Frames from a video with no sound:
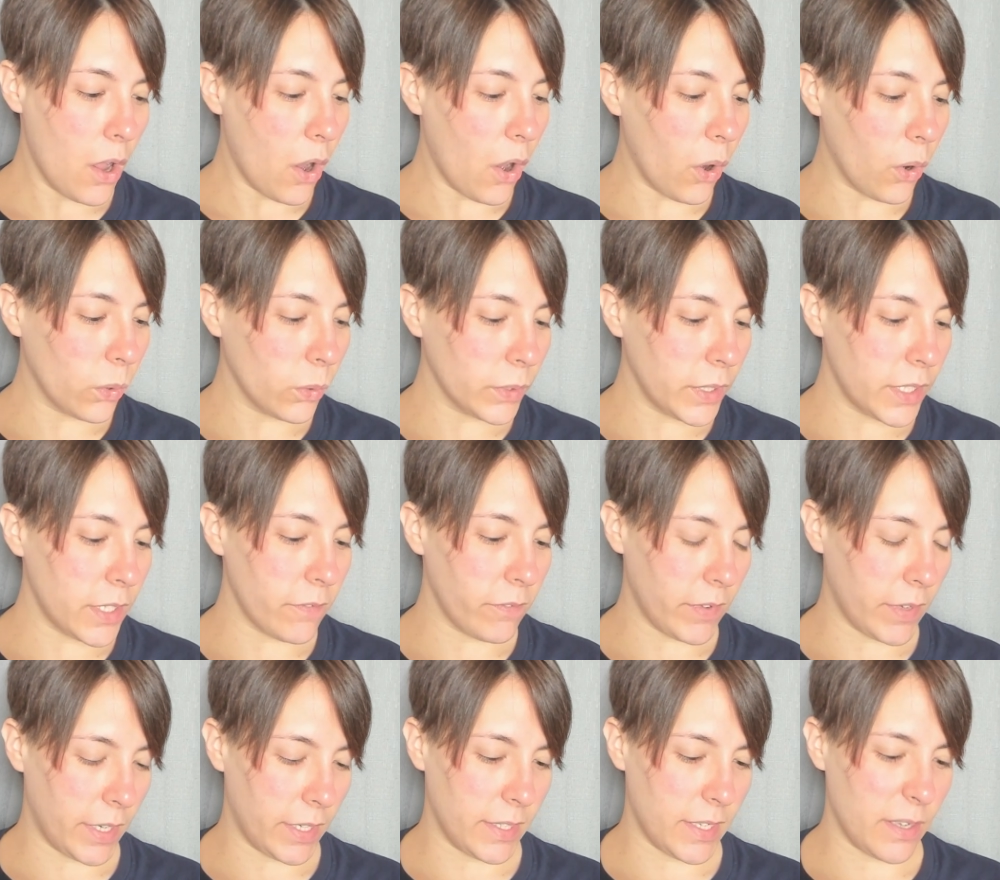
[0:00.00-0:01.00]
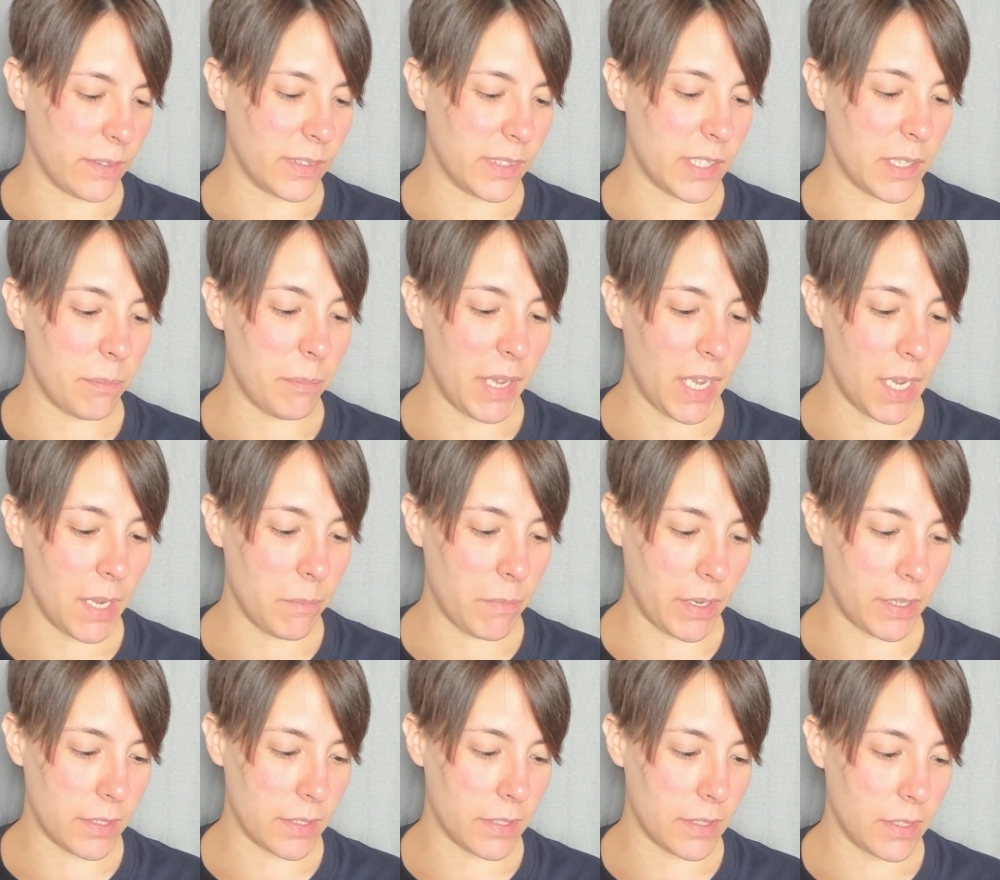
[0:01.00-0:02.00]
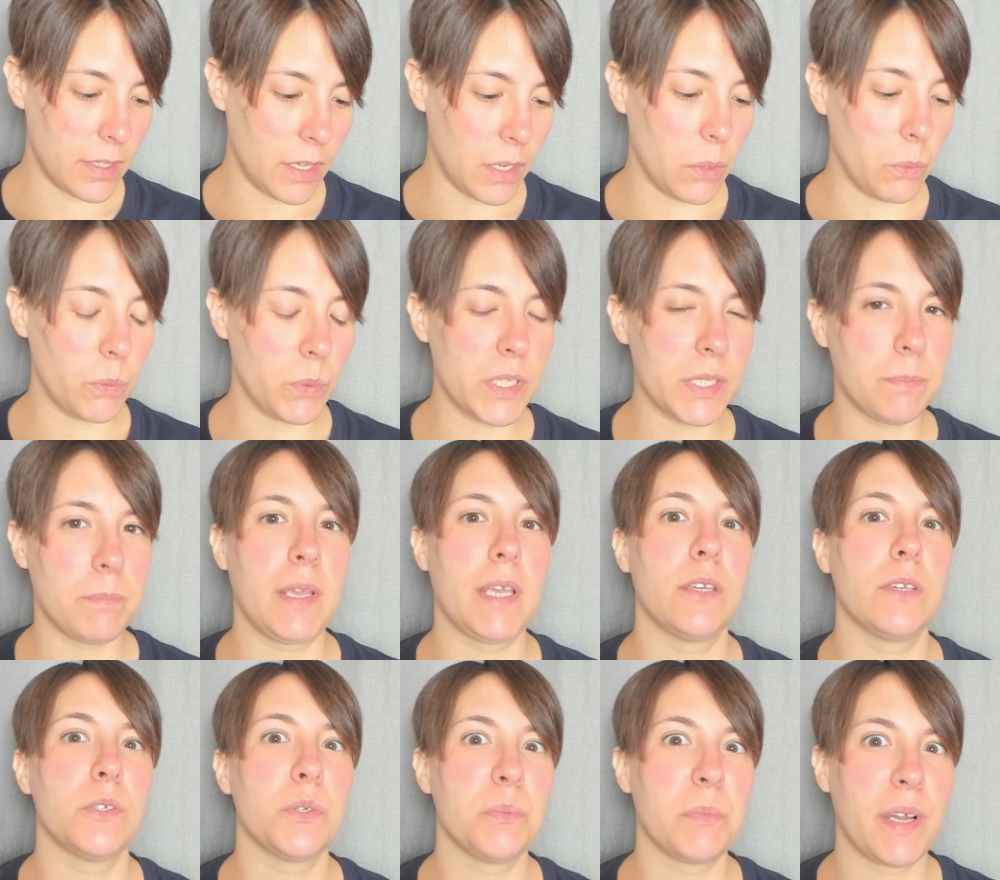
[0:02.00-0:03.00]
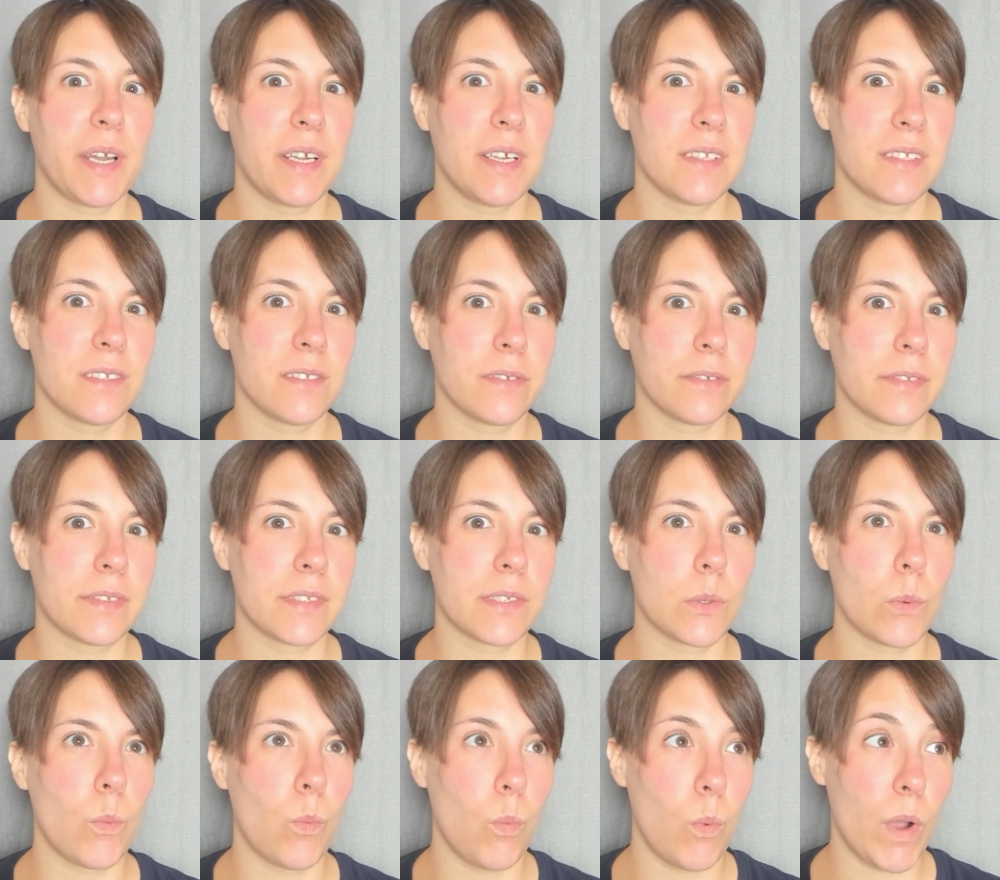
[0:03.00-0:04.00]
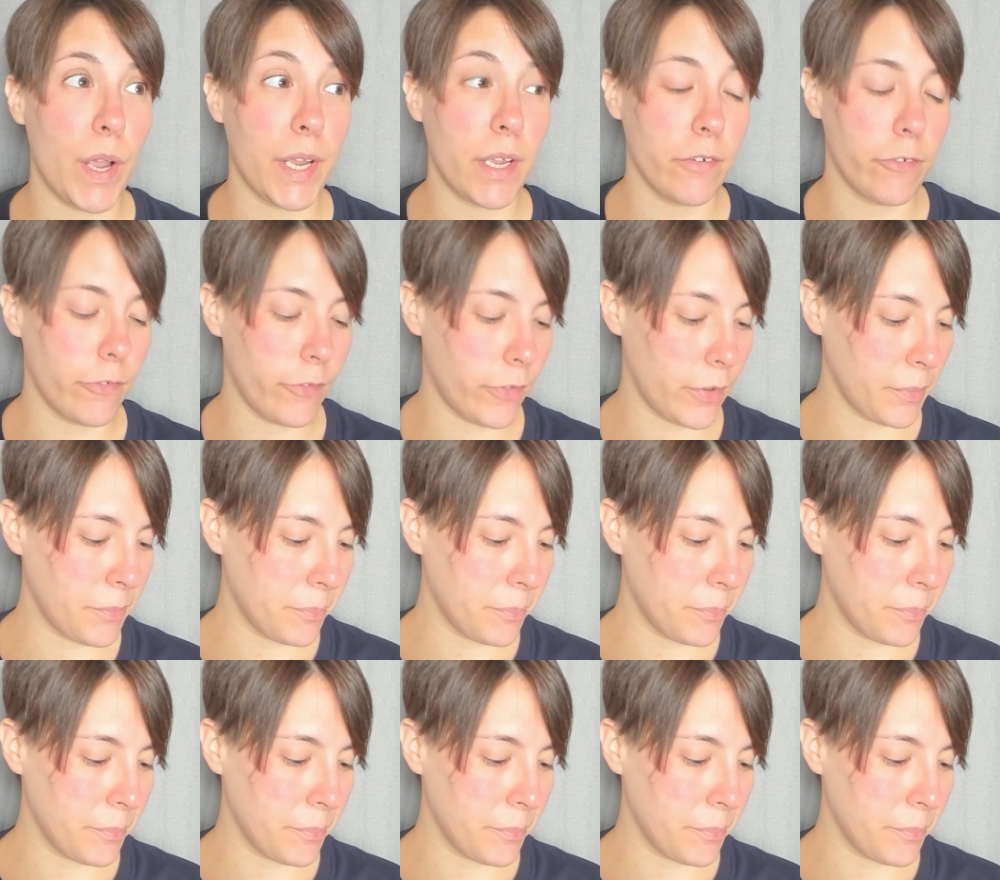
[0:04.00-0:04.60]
only to find out that the payment was made to Peitzel's wife.